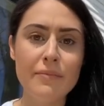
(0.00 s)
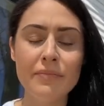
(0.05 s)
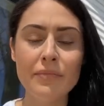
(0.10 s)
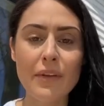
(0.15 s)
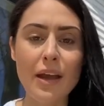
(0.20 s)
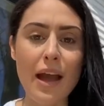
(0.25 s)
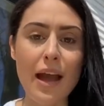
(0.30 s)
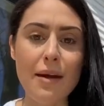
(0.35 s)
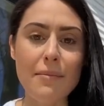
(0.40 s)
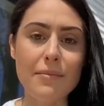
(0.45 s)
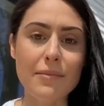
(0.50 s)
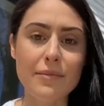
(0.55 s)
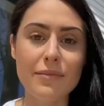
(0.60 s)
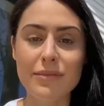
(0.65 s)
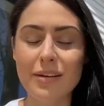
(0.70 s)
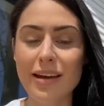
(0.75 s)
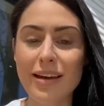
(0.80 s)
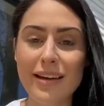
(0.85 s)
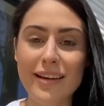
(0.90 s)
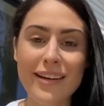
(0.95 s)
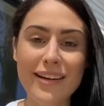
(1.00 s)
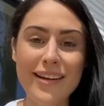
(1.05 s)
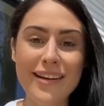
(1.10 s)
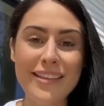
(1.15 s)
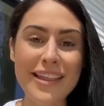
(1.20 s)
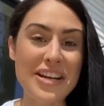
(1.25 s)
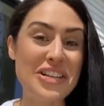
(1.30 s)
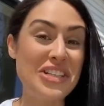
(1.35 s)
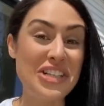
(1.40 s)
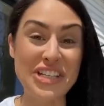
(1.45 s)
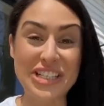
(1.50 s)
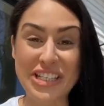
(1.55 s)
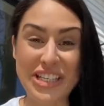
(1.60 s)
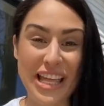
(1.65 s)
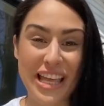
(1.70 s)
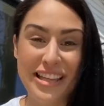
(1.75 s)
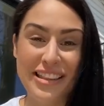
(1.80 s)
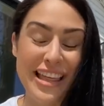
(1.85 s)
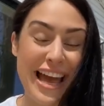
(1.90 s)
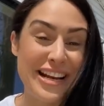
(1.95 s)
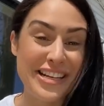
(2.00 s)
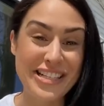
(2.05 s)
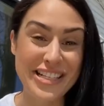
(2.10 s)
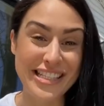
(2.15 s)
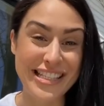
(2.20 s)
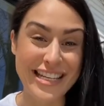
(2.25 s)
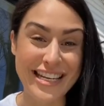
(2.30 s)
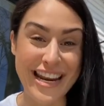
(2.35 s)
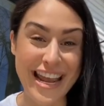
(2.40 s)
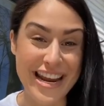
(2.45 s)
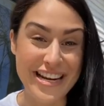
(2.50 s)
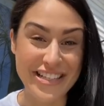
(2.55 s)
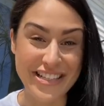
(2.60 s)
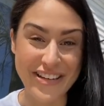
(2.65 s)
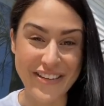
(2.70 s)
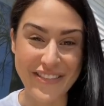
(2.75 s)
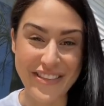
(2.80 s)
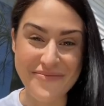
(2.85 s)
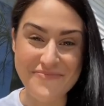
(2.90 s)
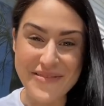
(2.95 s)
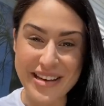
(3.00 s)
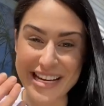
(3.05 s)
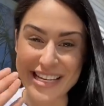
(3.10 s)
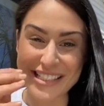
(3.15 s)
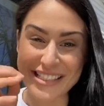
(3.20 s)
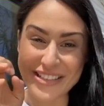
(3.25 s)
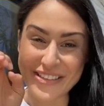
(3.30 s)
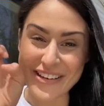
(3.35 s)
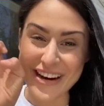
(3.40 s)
I'm that's just the nature of the beast,